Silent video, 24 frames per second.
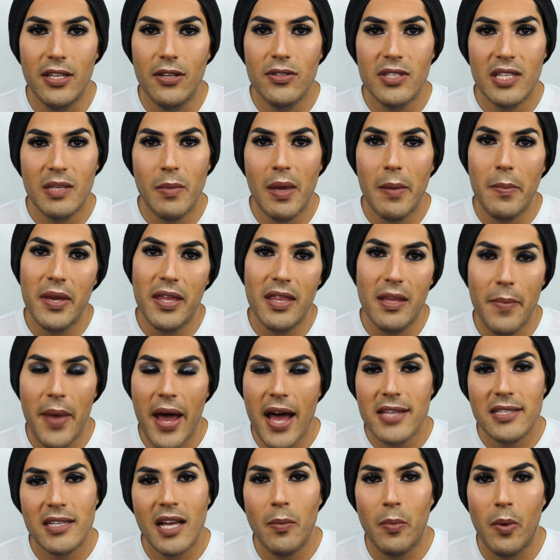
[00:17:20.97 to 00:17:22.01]
using maybe in the
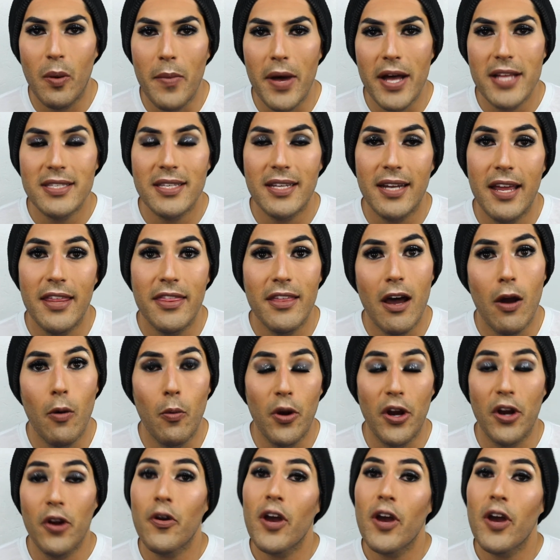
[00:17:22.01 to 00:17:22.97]
past couple months that I thought were